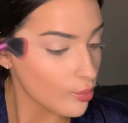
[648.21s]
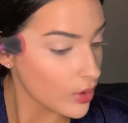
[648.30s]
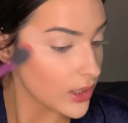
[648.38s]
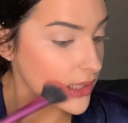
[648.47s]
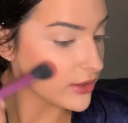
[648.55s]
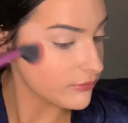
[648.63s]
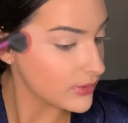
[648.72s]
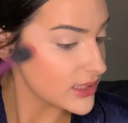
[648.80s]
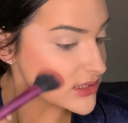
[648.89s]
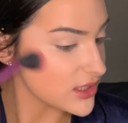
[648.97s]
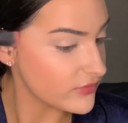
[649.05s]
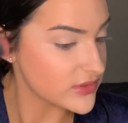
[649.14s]
And give
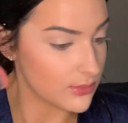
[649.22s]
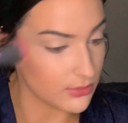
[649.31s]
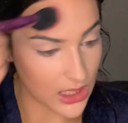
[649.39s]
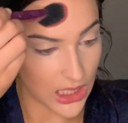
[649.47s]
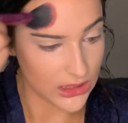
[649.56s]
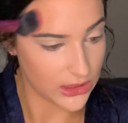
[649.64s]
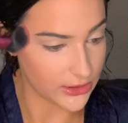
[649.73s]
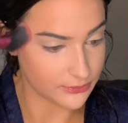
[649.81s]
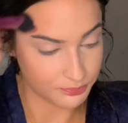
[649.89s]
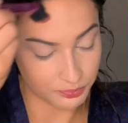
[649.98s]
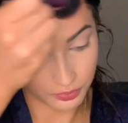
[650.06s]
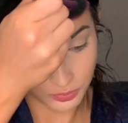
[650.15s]
myself some color.
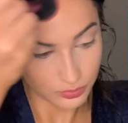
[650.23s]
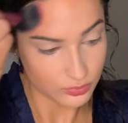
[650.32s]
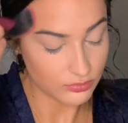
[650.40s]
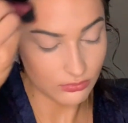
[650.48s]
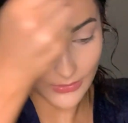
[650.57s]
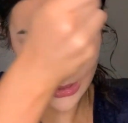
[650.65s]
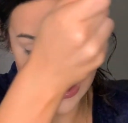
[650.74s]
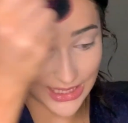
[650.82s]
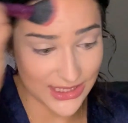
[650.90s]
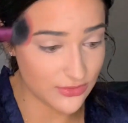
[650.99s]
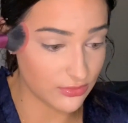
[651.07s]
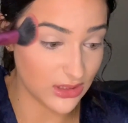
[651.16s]

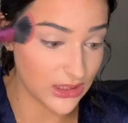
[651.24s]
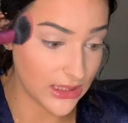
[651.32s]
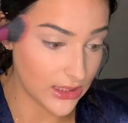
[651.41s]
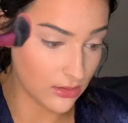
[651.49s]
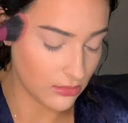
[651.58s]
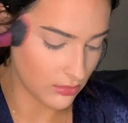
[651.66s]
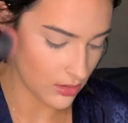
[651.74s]
That's really